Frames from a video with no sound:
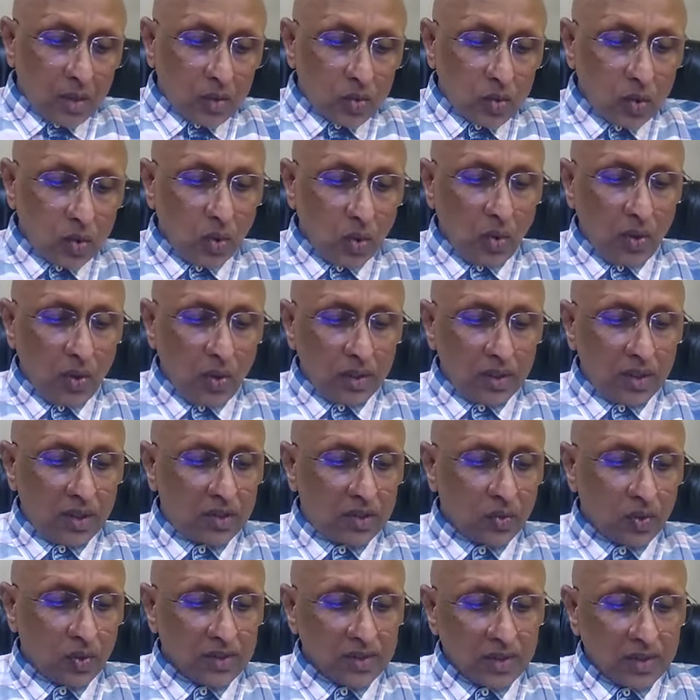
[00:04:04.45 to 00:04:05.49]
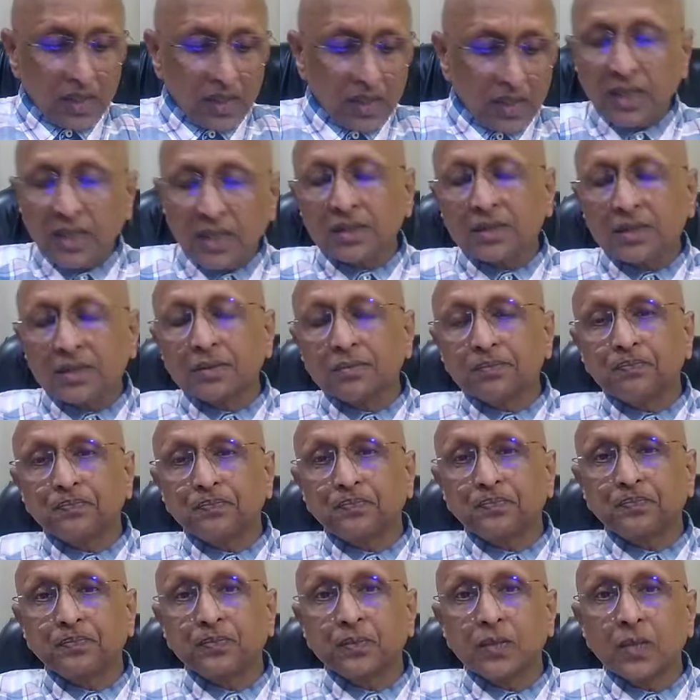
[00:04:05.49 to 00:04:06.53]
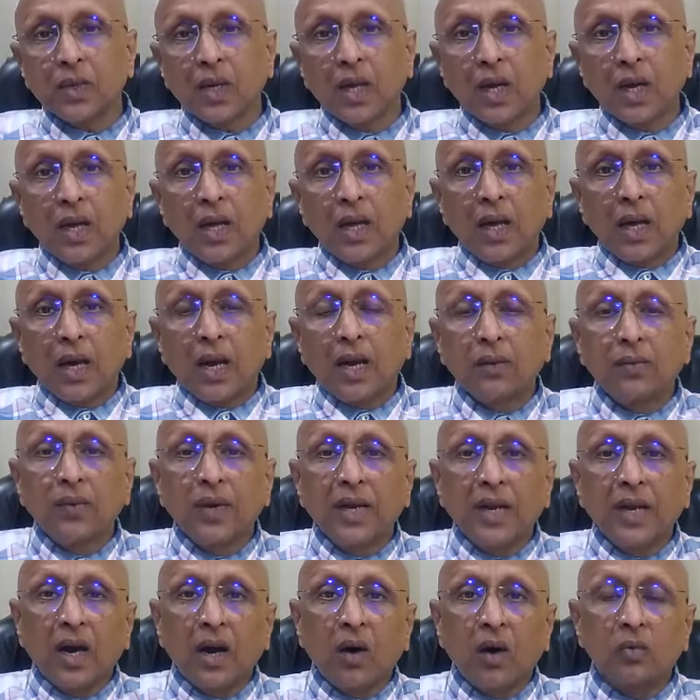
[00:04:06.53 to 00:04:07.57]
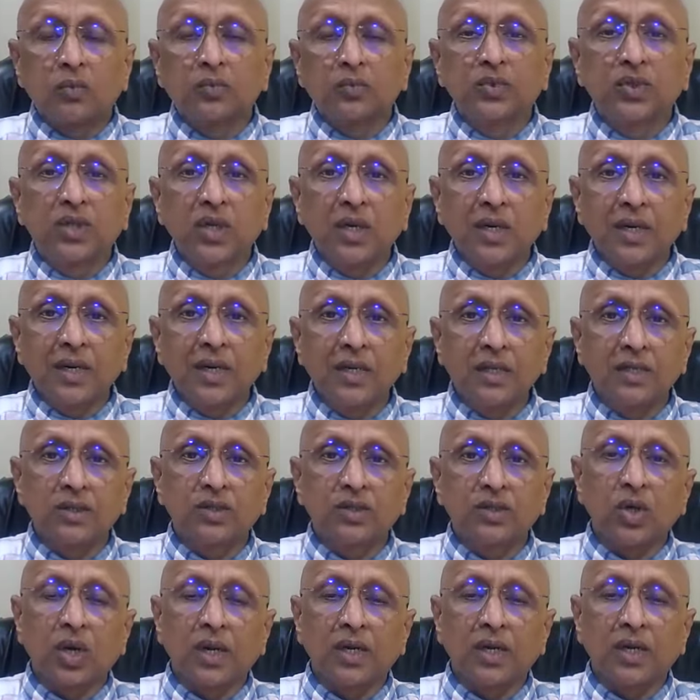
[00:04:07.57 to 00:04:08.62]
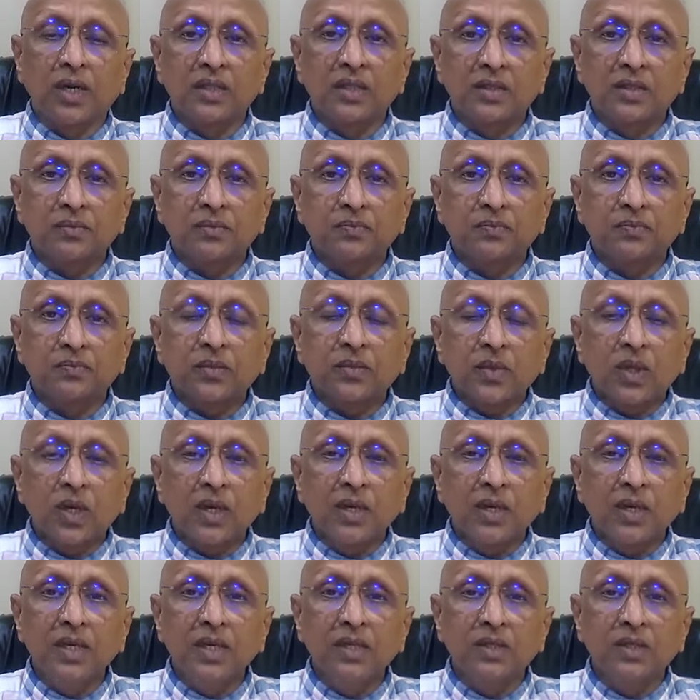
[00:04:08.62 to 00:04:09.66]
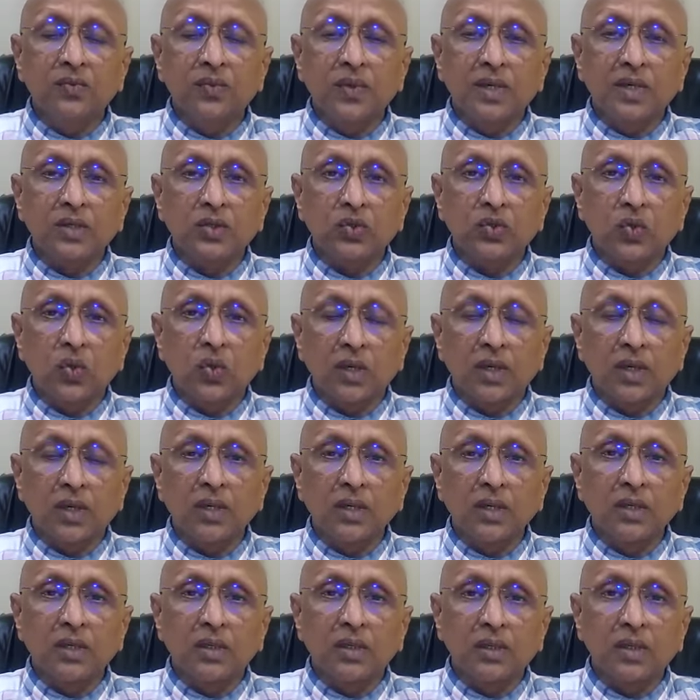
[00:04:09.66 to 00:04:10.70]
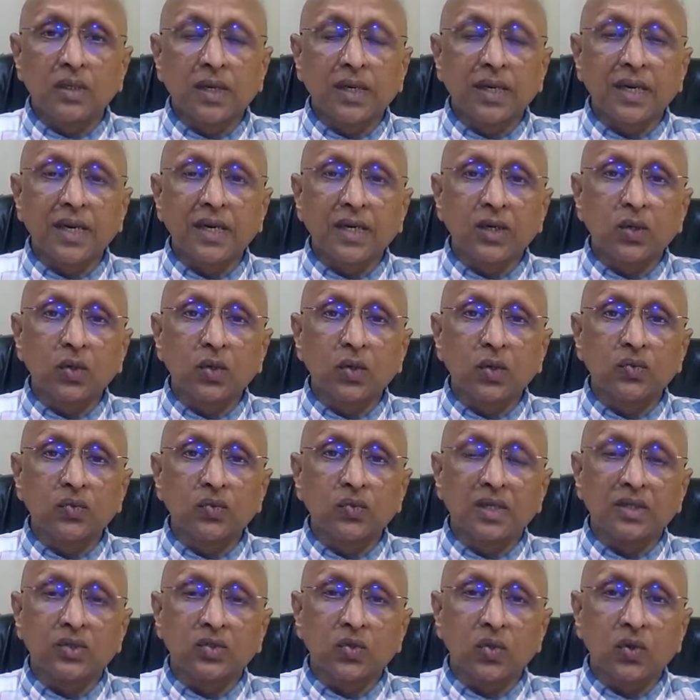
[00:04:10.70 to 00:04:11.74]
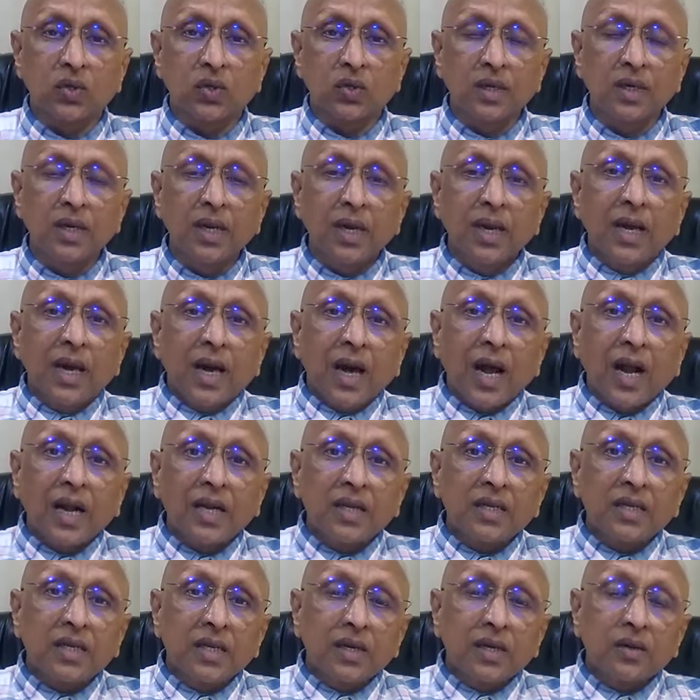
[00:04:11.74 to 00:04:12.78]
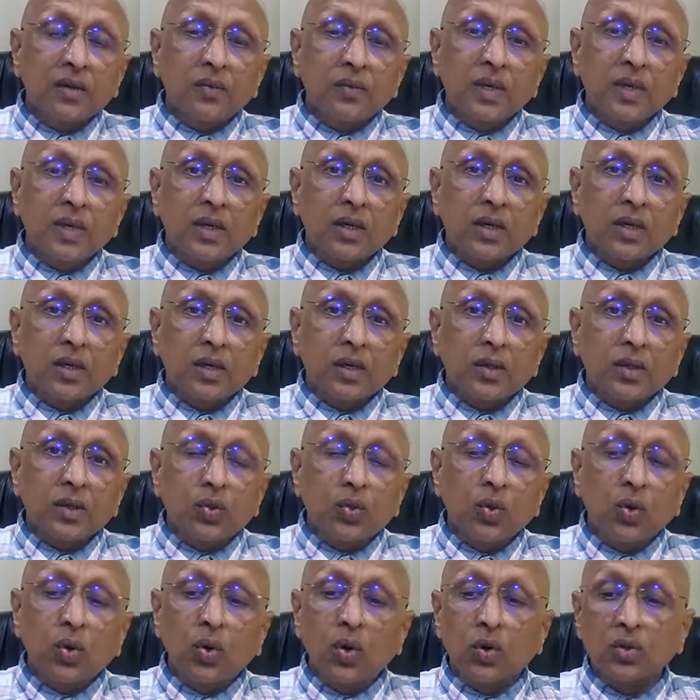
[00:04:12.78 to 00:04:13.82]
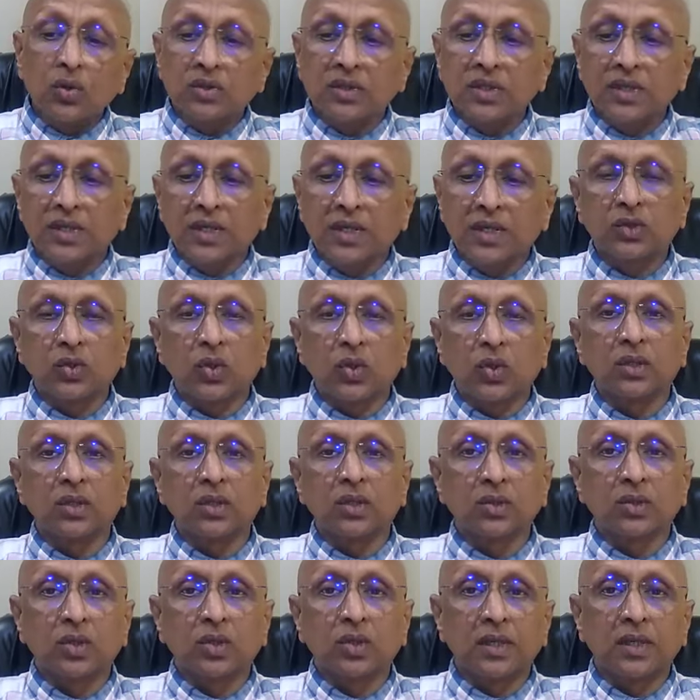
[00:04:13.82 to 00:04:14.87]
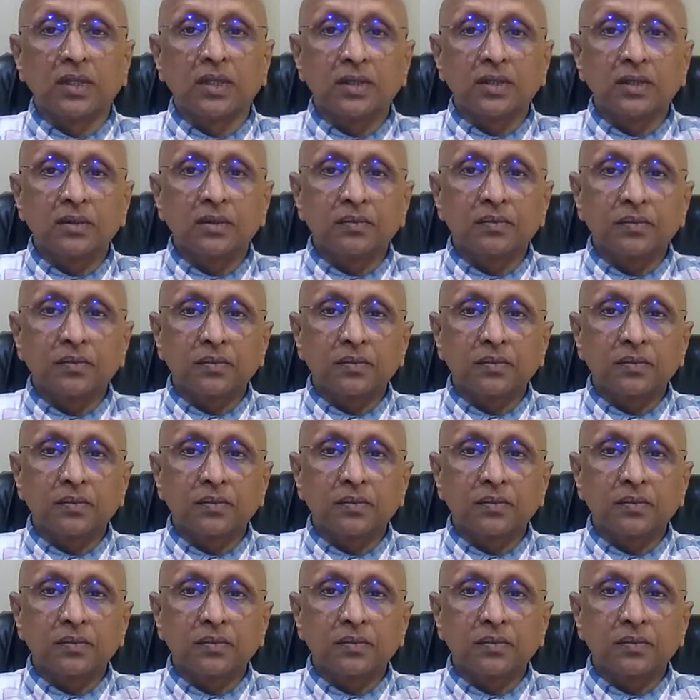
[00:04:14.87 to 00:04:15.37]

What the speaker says: So this was the case. And when I observed his joints, the knees were swollen, the great toes were swollen, and there were nodosities on the joints.